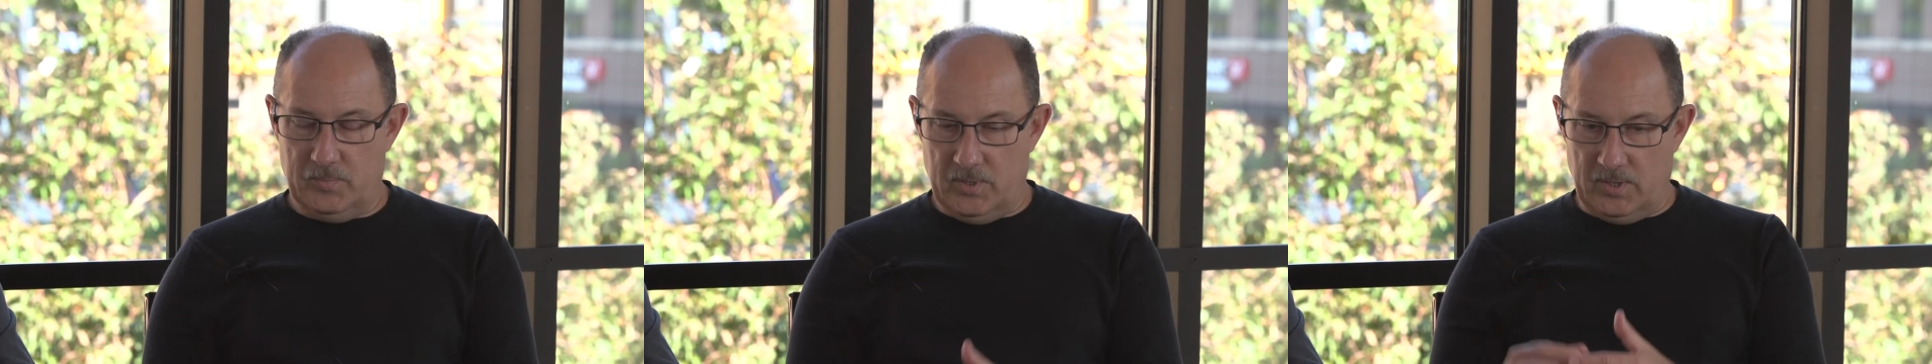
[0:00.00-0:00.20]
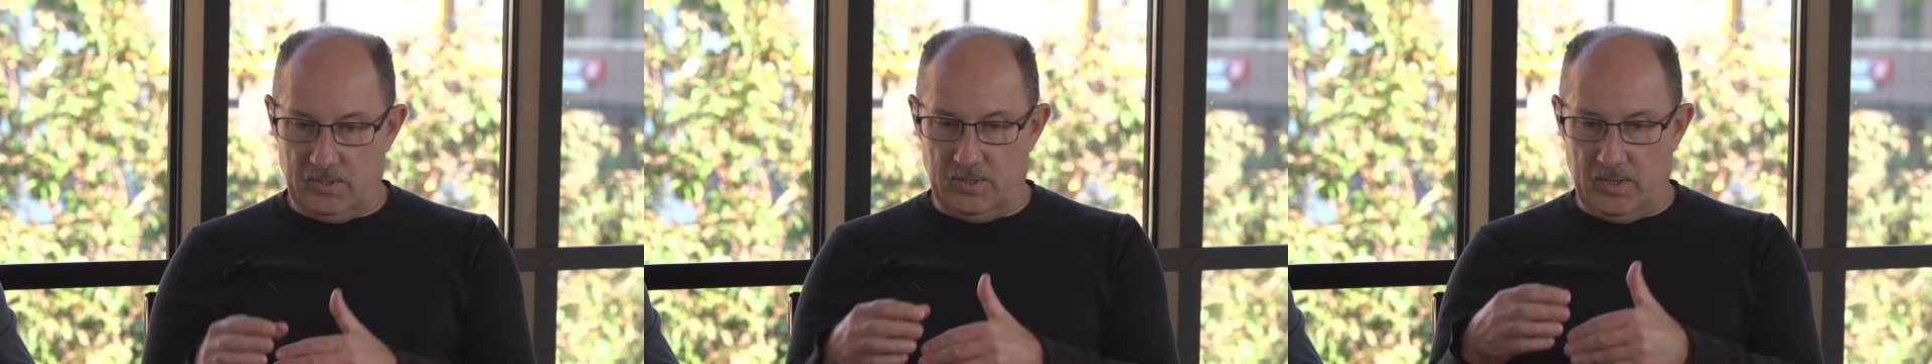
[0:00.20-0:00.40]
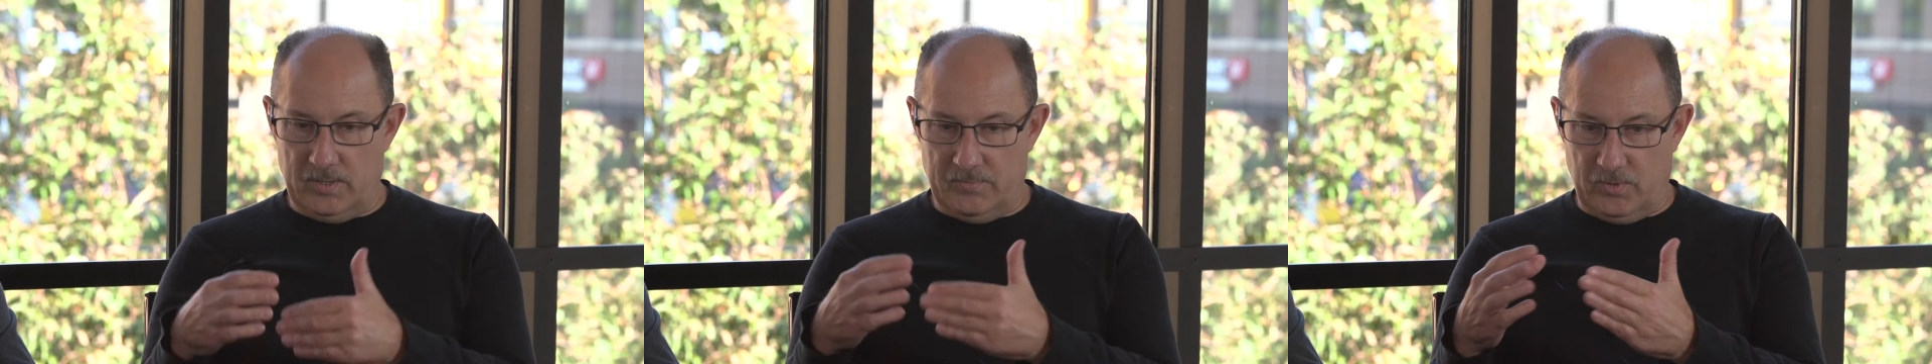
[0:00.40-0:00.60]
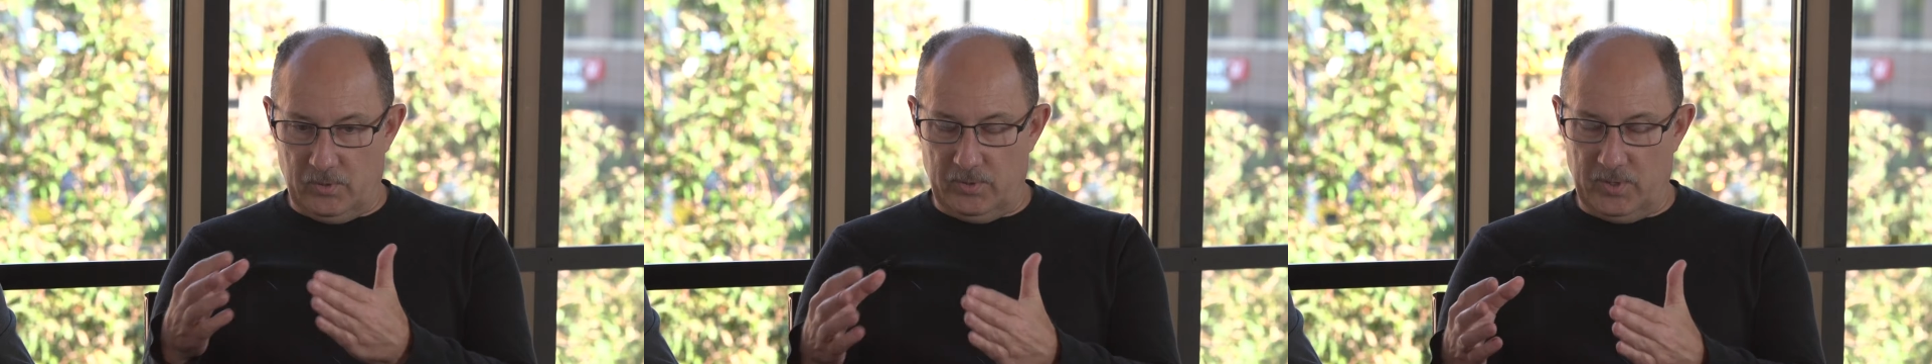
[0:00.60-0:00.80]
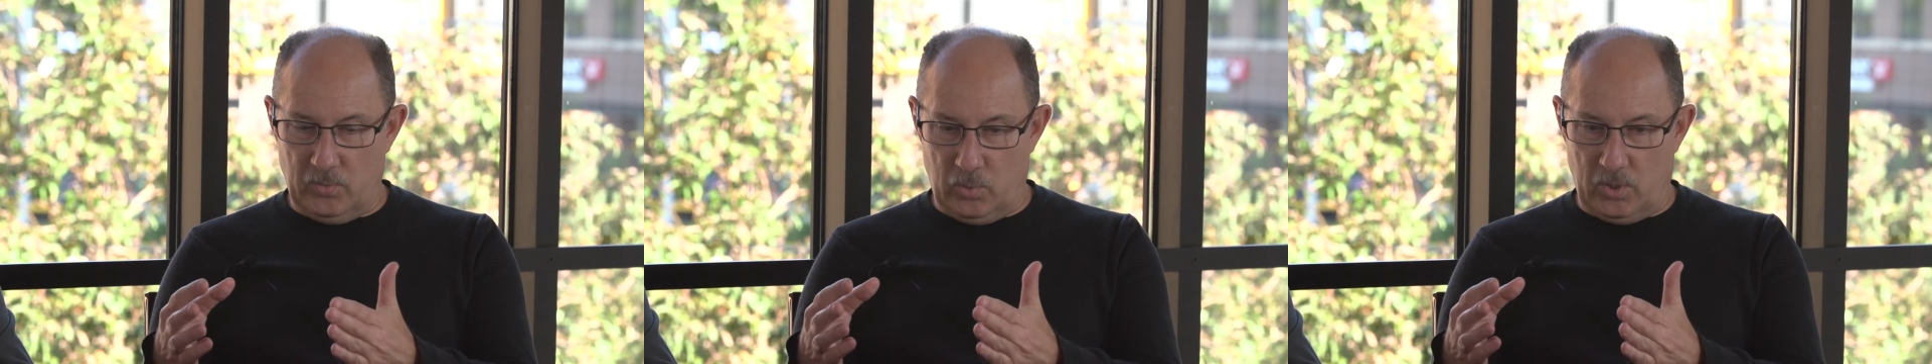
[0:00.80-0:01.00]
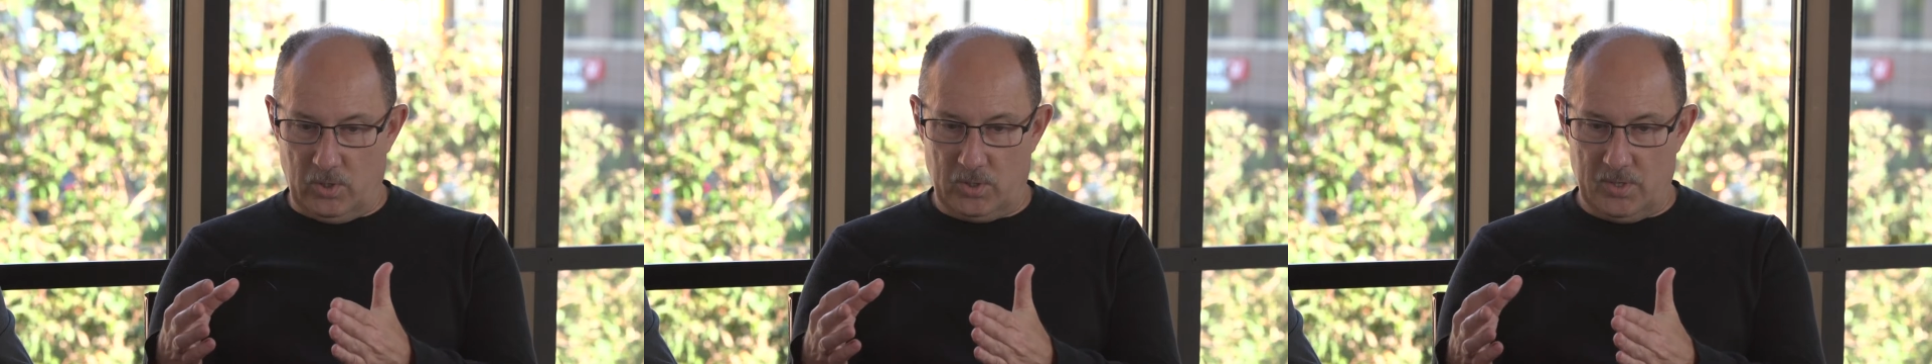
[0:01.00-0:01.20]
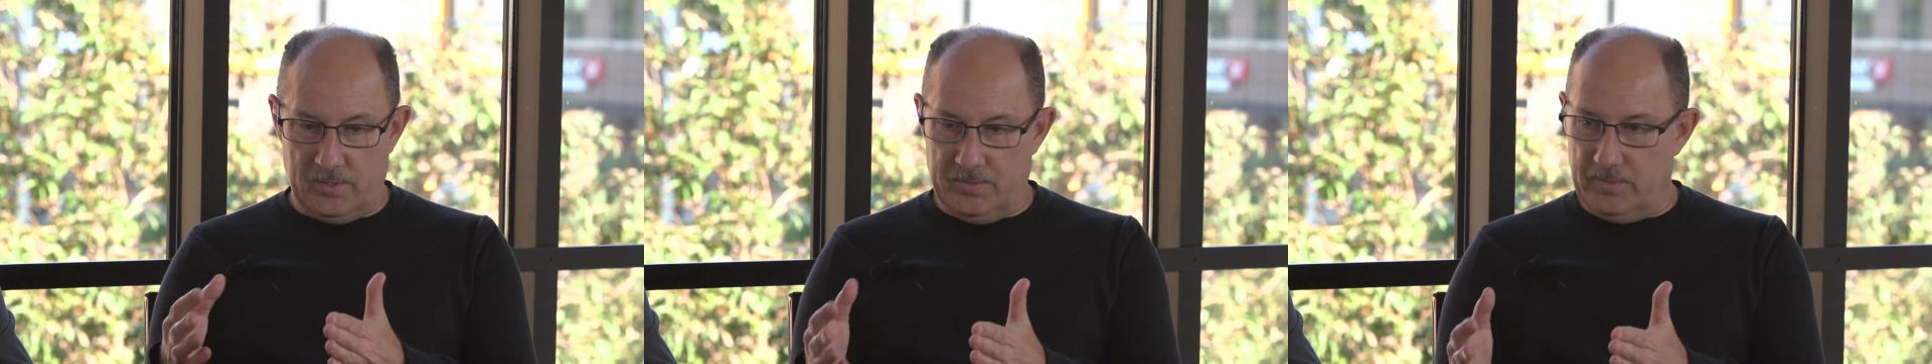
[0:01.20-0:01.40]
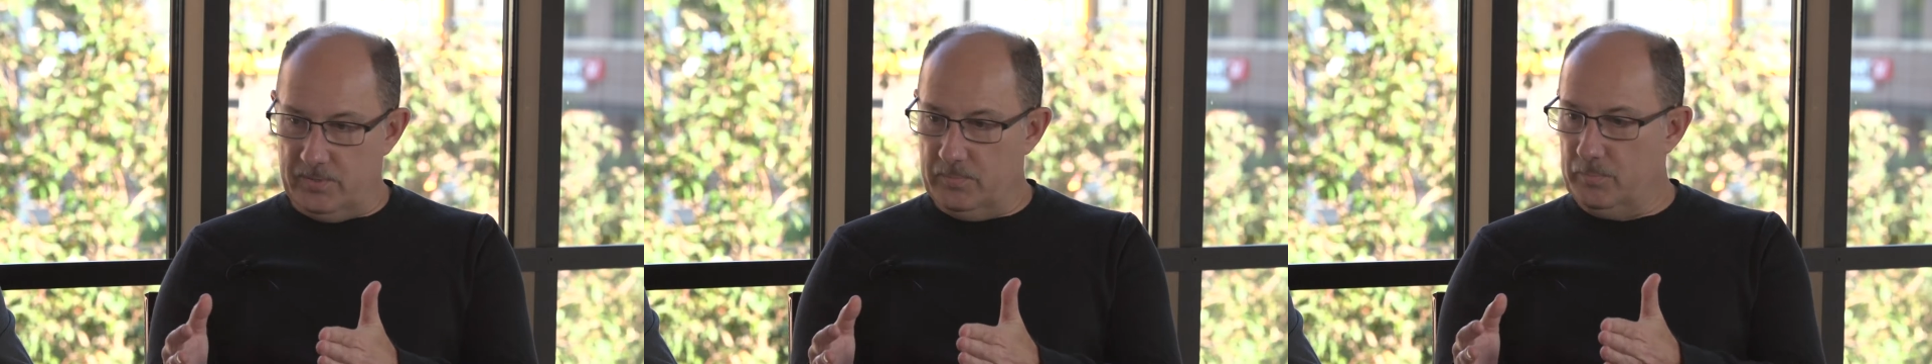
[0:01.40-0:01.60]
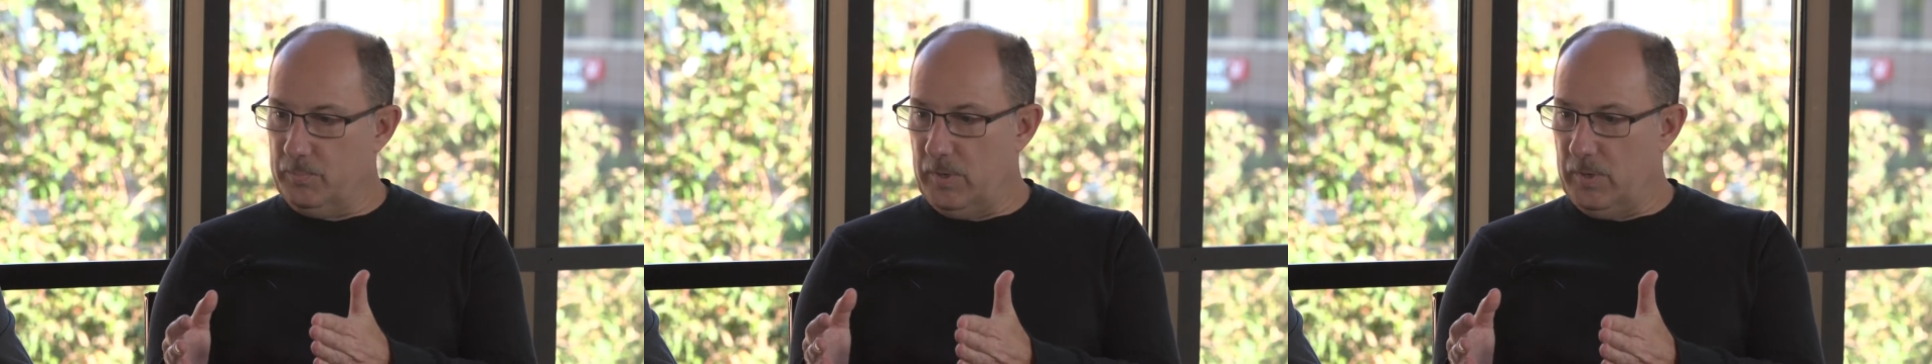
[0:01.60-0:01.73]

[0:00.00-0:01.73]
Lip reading: did a lot of early work on the